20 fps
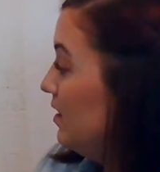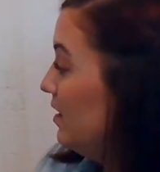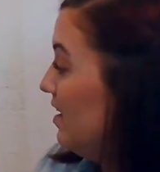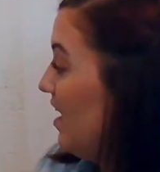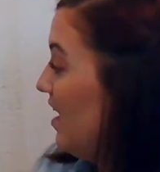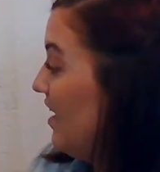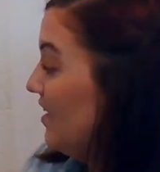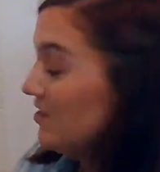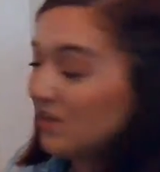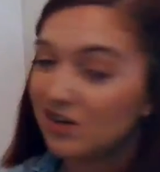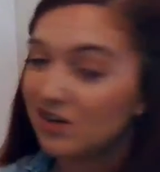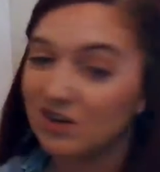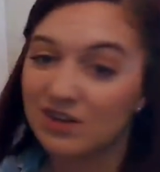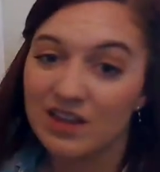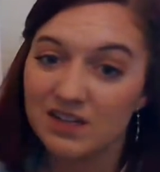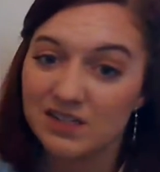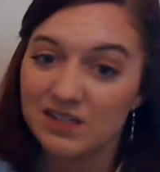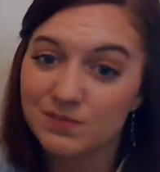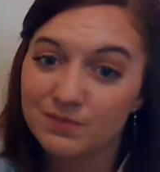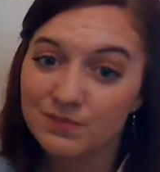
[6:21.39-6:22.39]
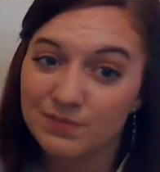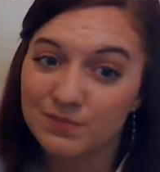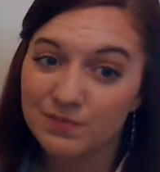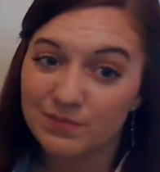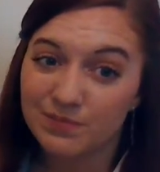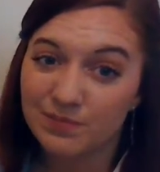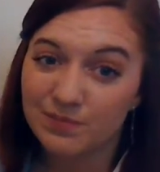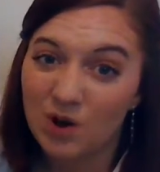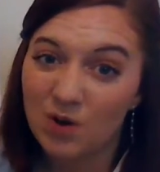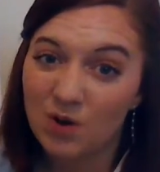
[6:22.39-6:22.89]
I also know that it's
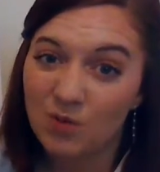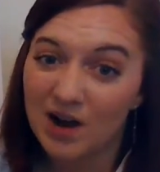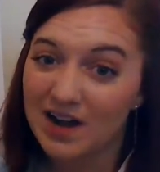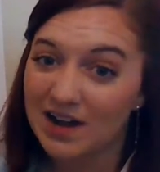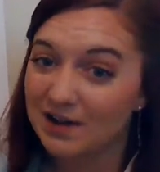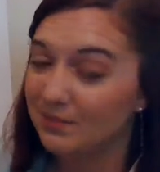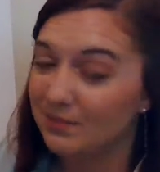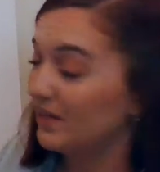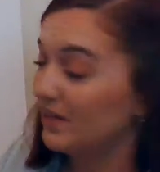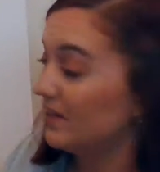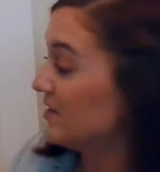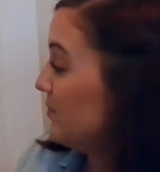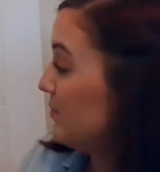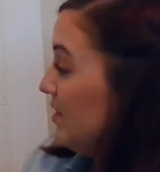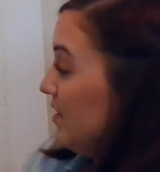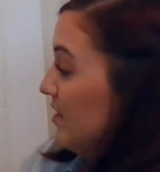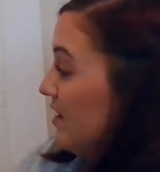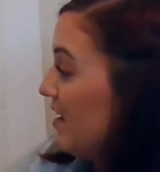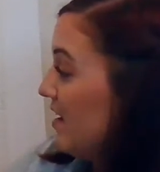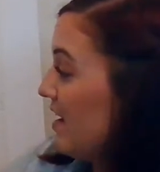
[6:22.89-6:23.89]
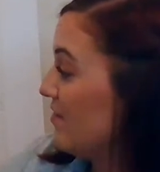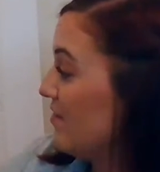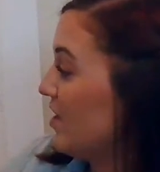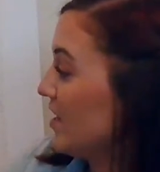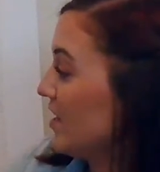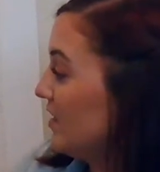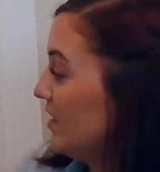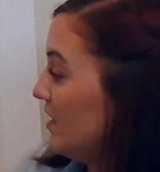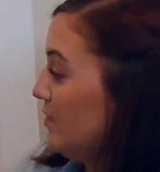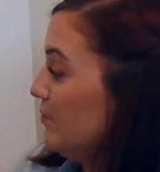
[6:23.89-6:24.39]
a Y because up here I have I
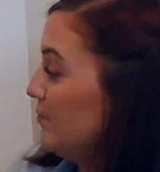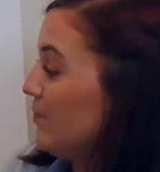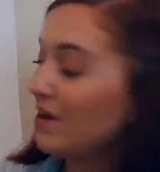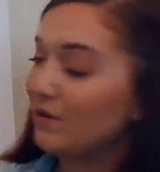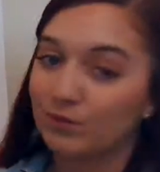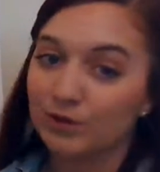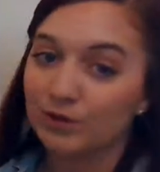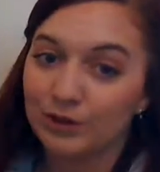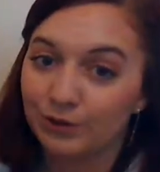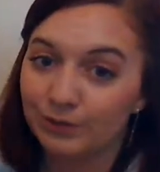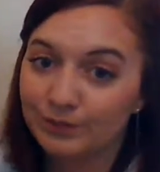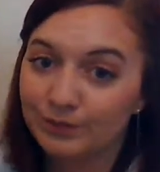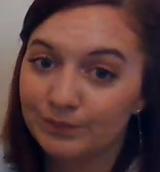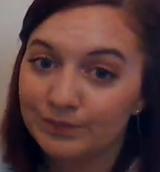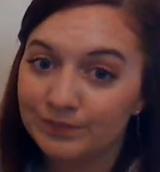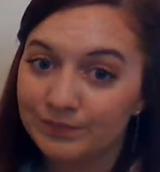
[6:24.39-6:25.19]
clean my room.